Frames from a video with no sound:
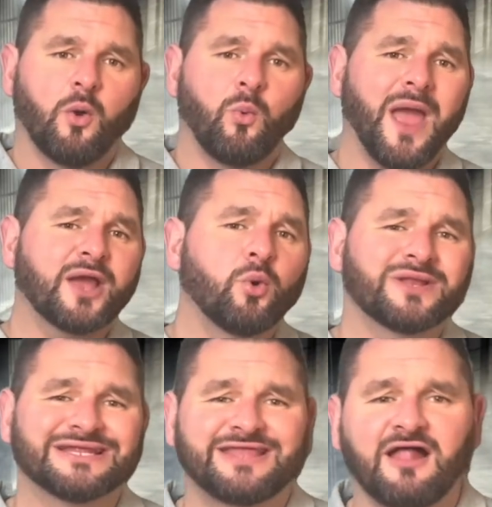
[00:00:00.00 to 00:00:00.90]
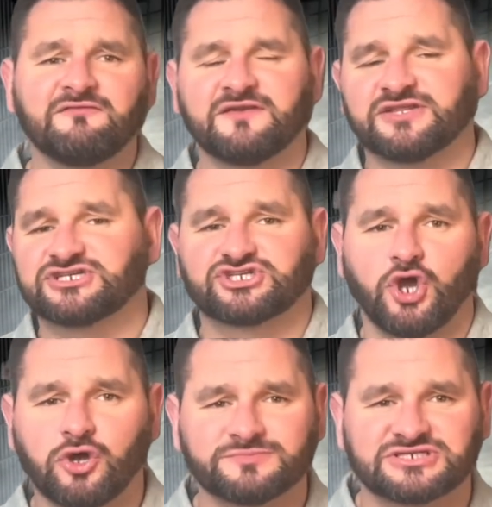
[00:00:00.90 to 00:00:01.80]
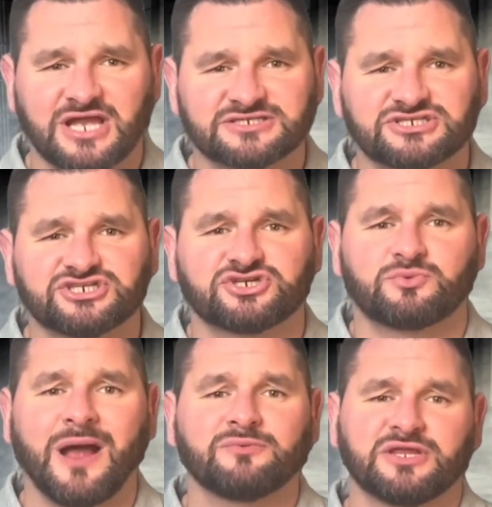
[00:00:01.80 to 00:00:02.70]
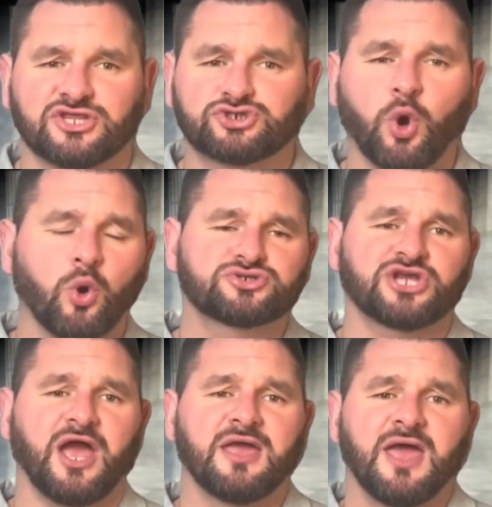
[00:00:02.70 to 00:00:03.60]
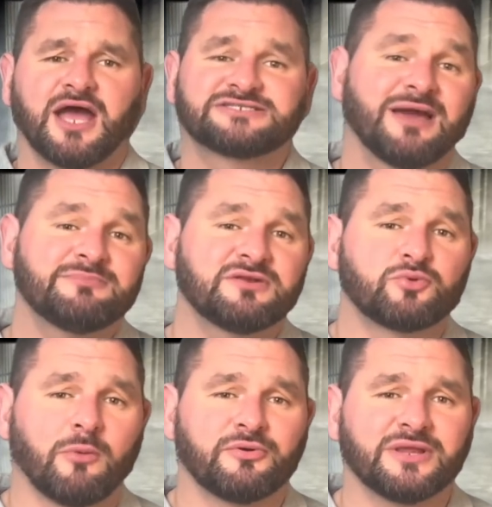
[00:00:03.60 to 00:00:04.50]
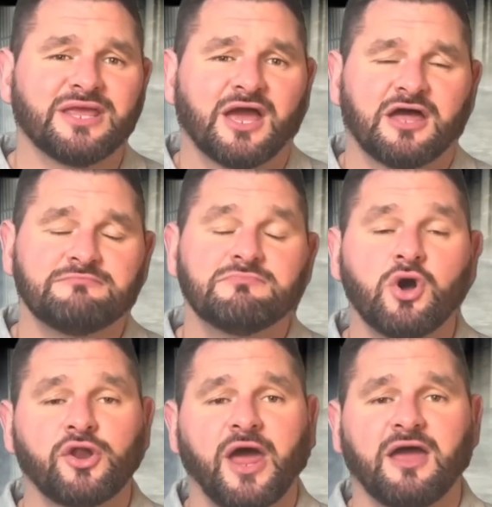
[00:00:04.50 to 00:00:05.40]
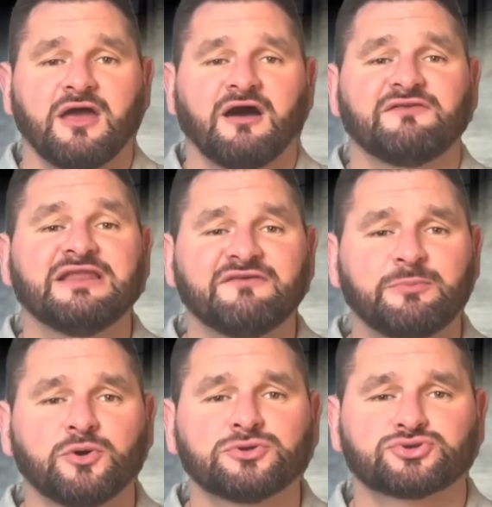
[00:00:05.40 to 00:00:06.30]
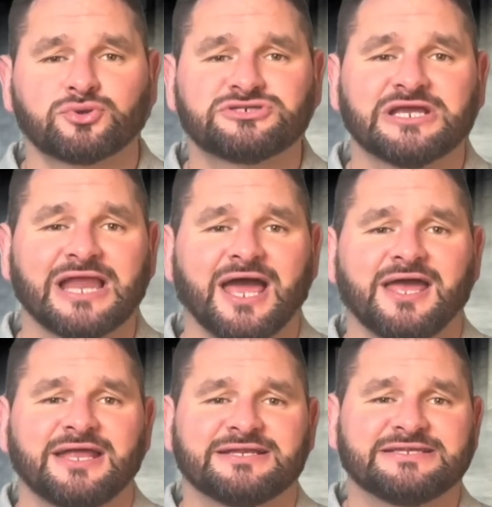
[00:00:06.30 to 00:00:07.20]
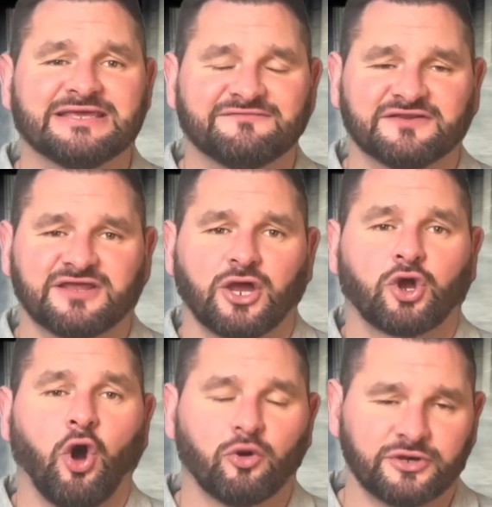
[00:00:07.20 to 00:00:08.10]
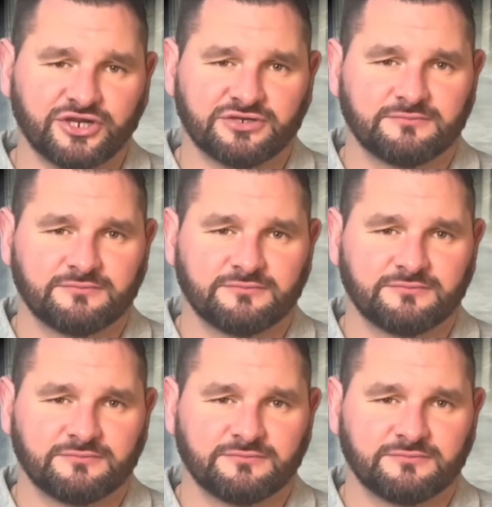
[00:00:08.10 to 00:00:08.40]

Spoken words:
we're going to delve into the circumstances surrounding the torture, attempted robbery and murder of Liverpool drug dealer David Corridon.